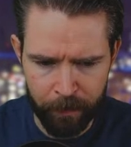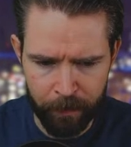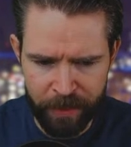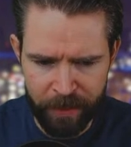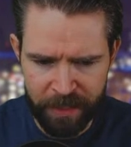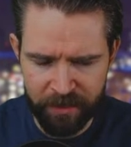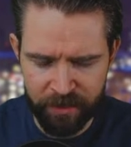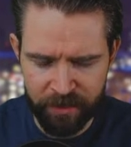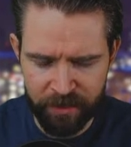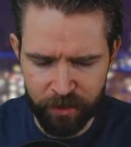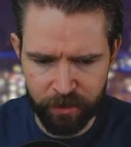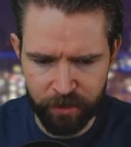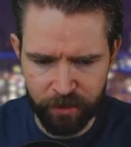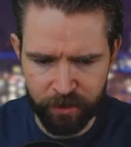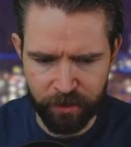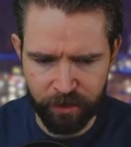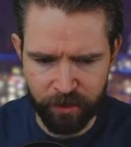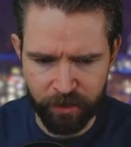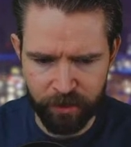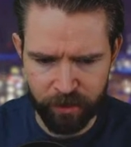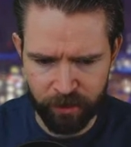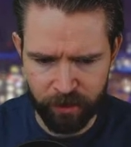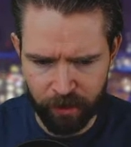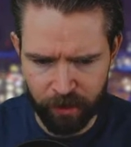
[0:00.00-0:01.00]

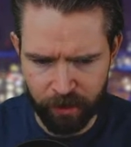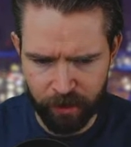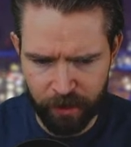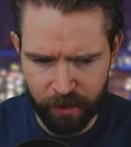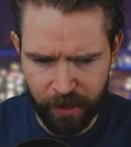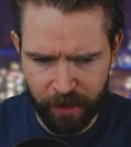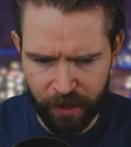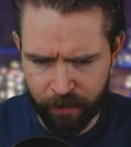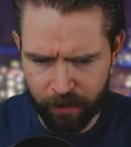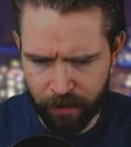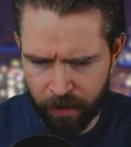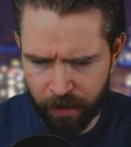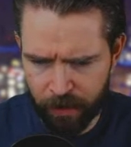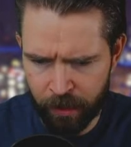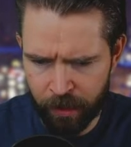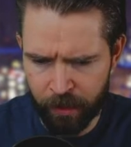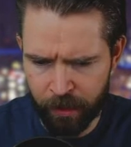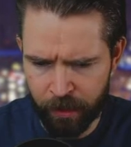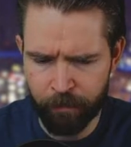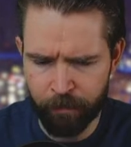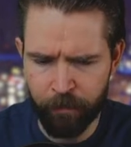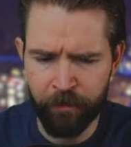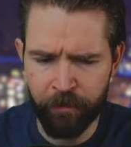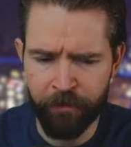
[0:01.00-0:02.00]
pistons
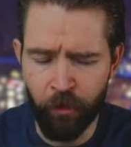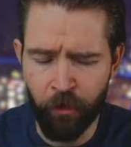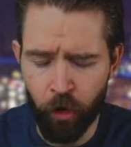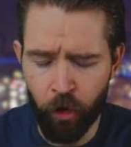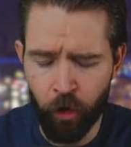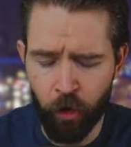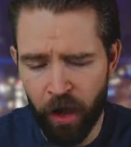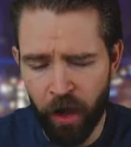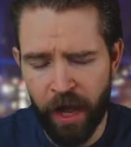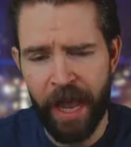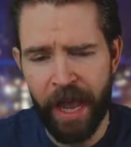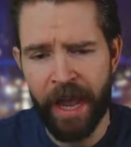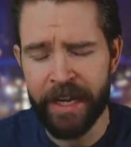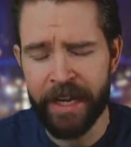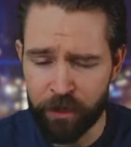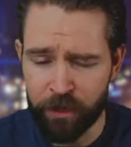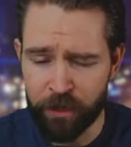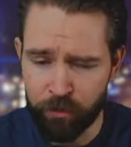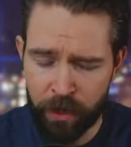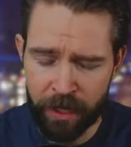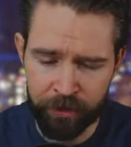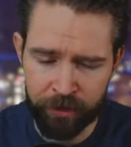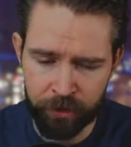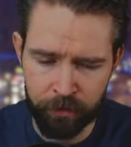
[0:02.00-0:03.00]
for any
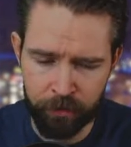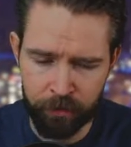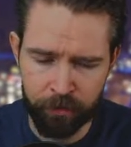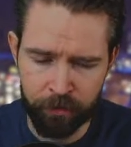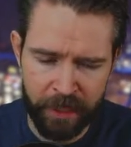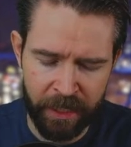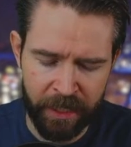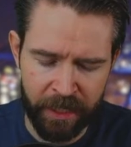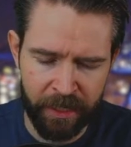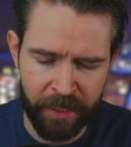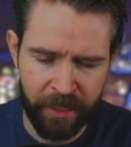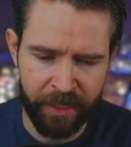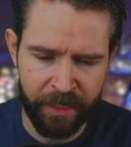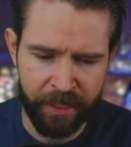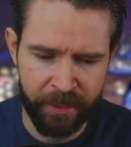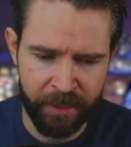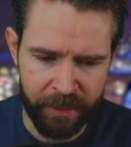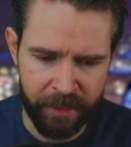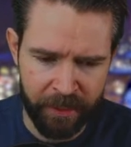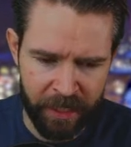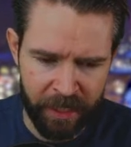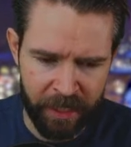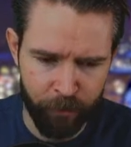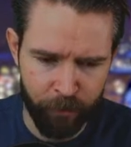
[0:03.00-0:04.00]
random car in
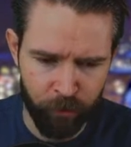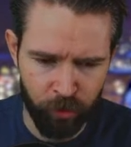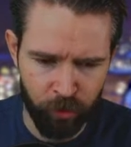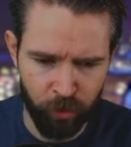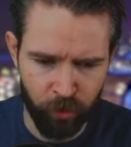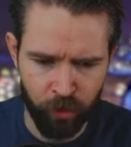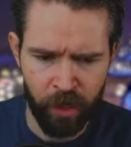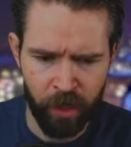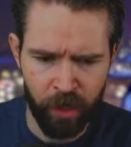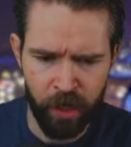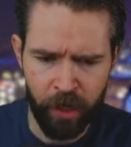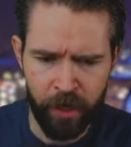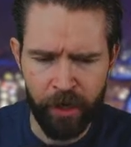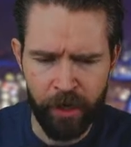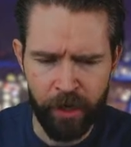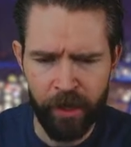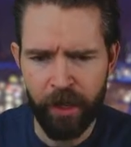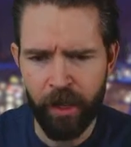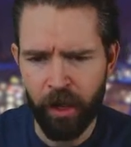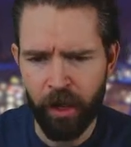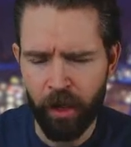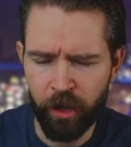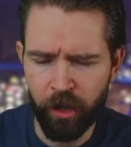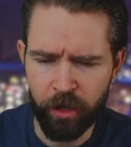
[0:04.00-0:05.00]
the game. So
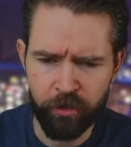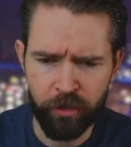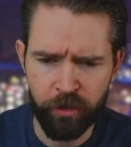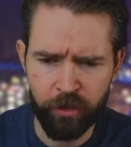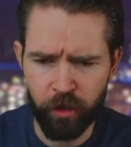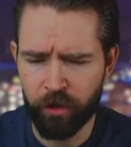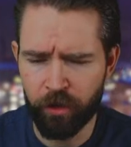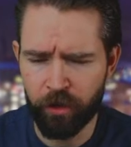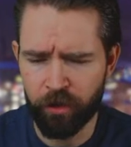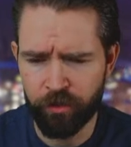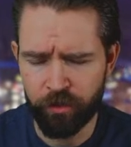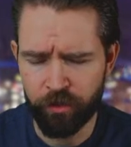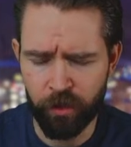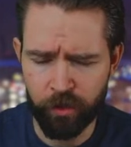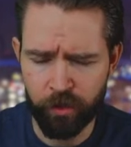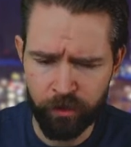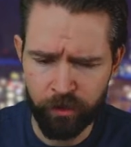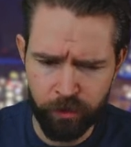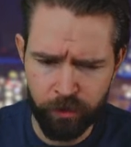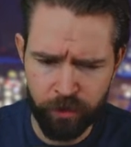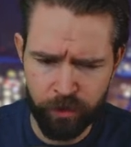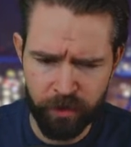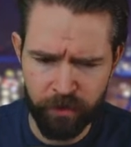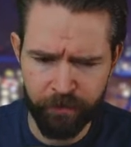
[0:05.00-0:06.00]
across the
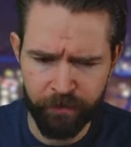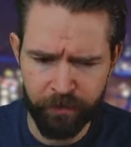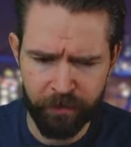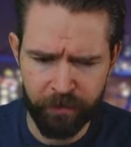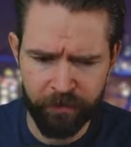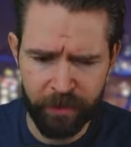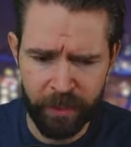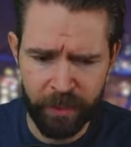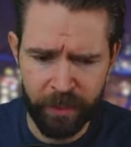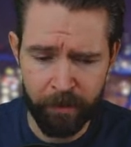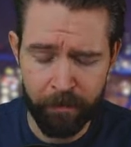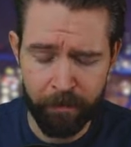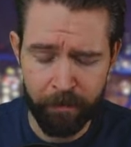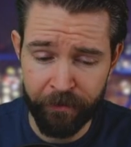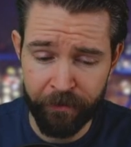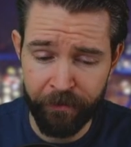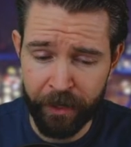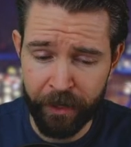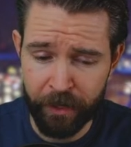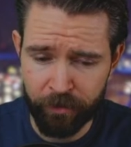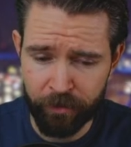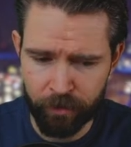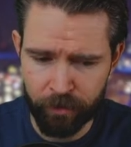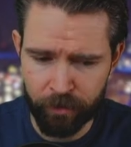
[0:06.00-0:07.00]
250
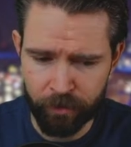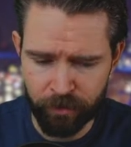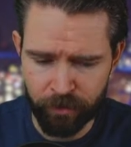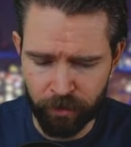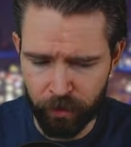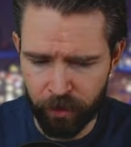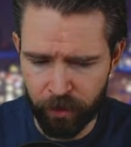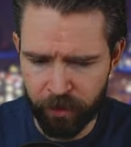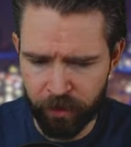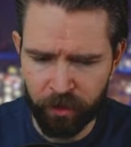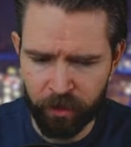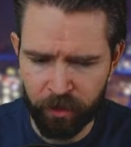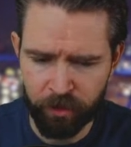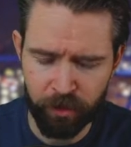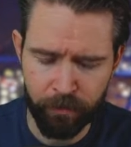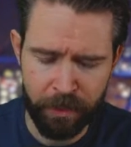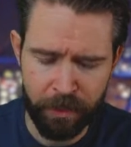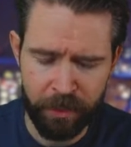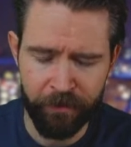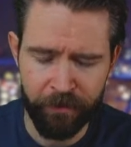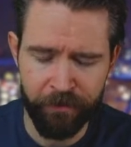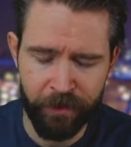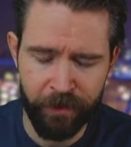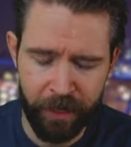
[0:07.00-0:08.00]
manufacturers, across the
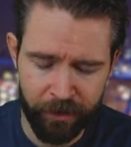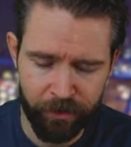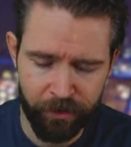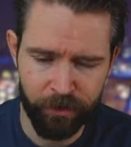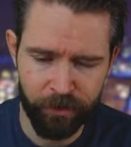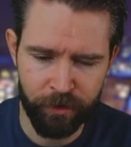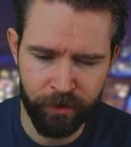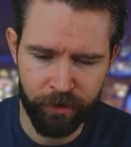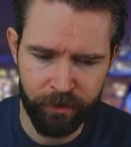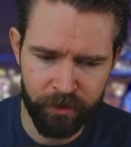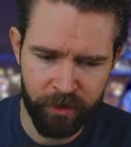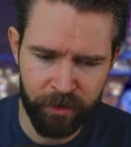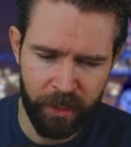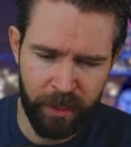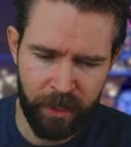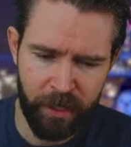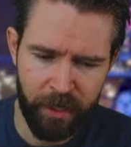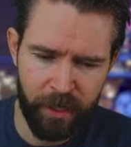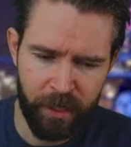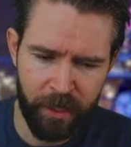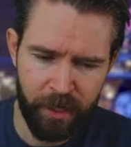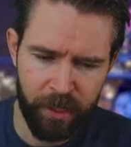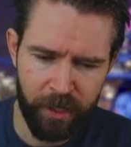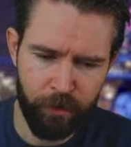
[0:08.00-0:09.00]
manufacturers,
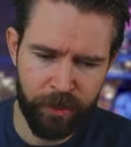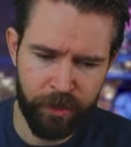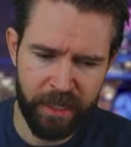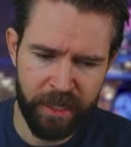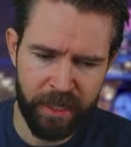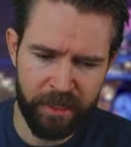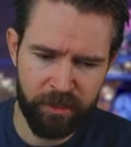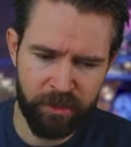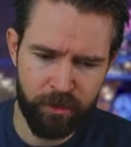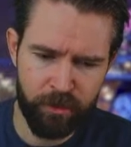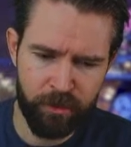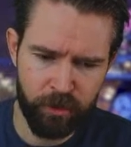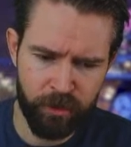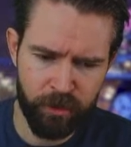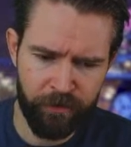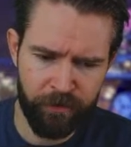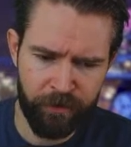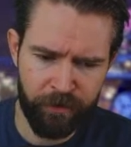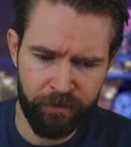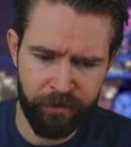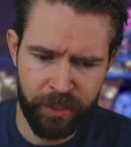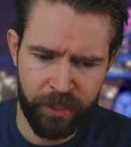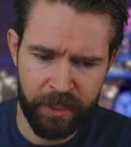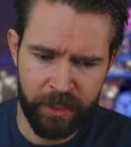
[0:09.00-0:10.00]
you would get
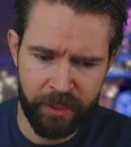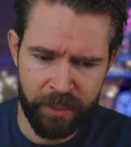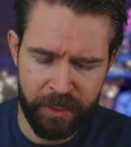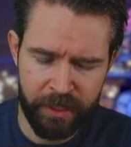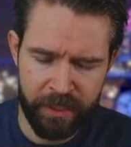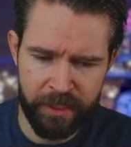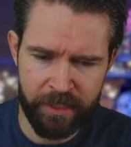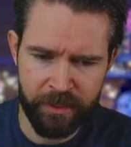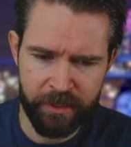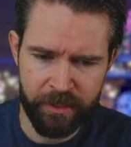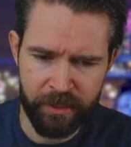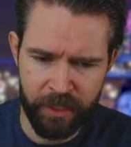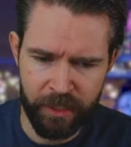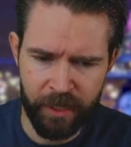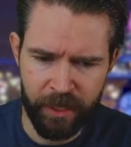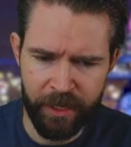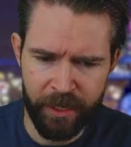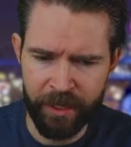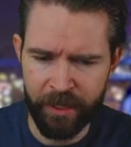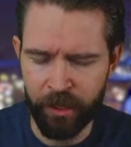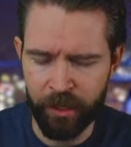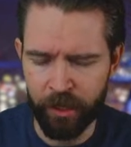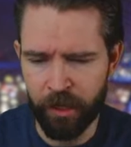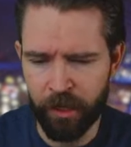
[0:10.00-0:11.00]
250 of these
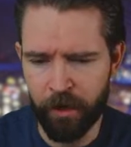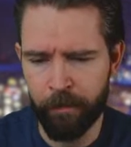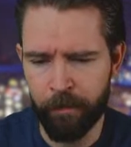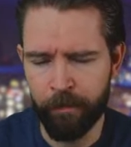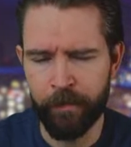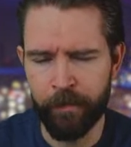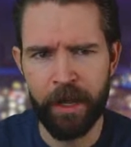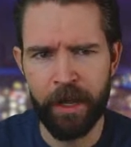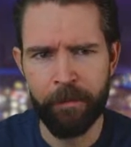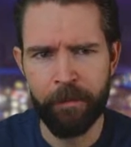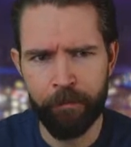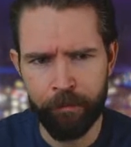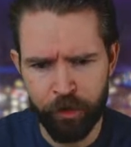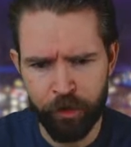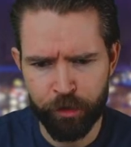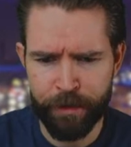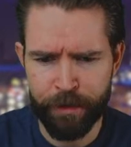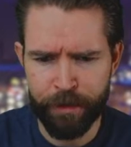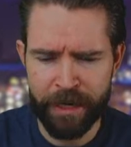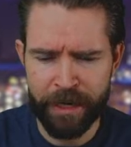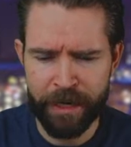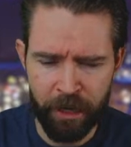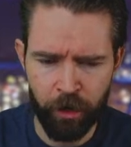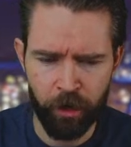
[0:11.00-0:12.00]

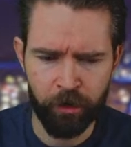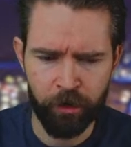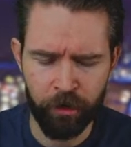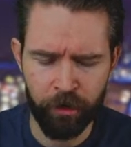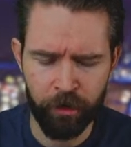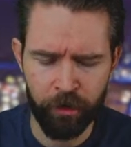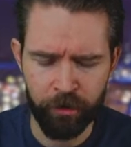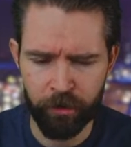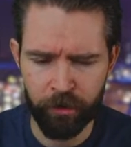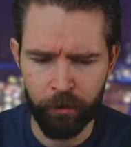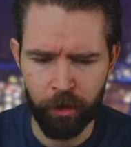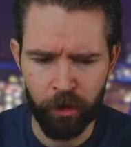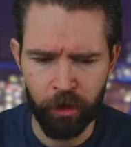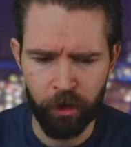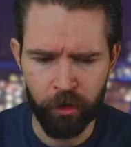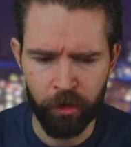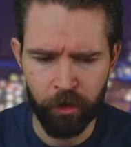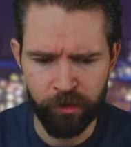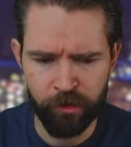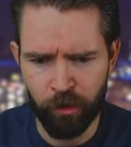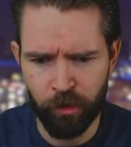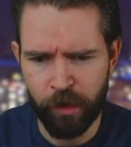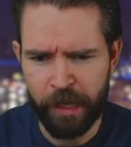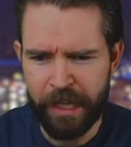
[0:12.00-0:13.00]
spread out across them all.
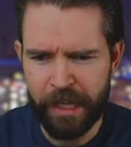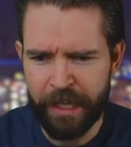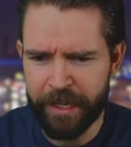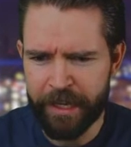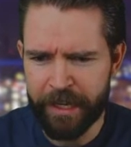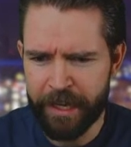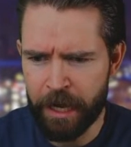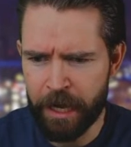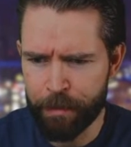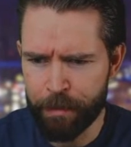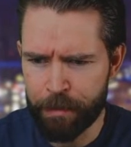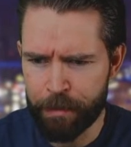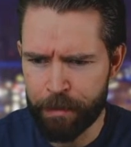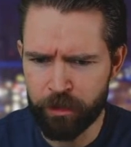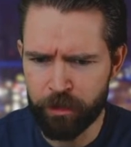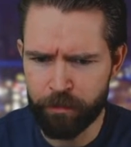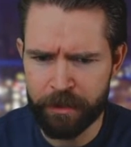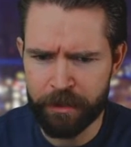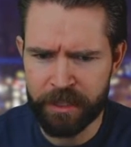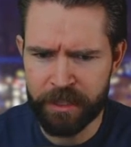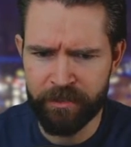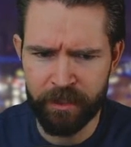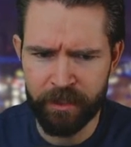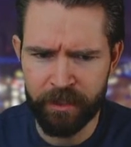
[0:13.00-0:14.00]
So you get a bit more
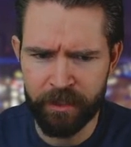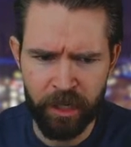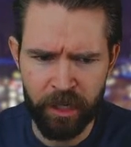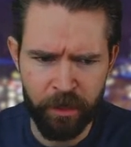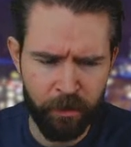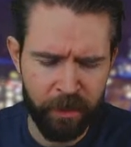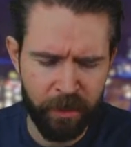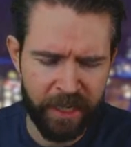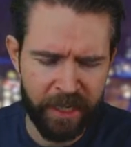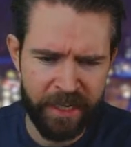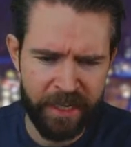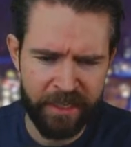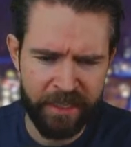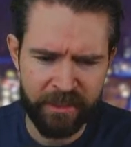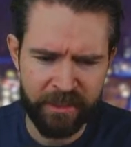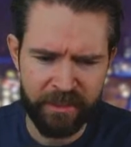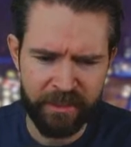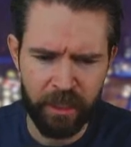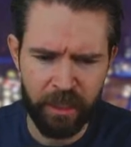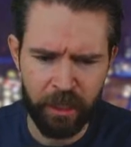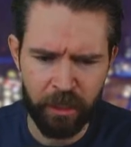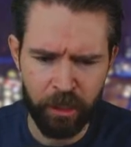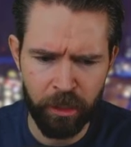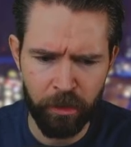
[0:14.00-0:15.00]
specific there, but again, it's
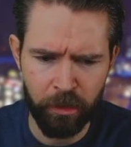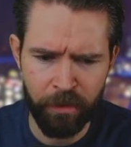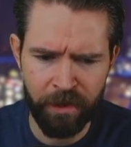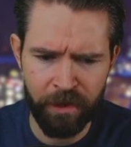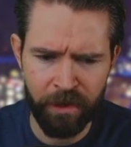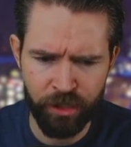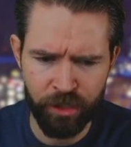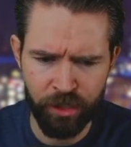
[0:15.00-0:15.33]
still a little bit of a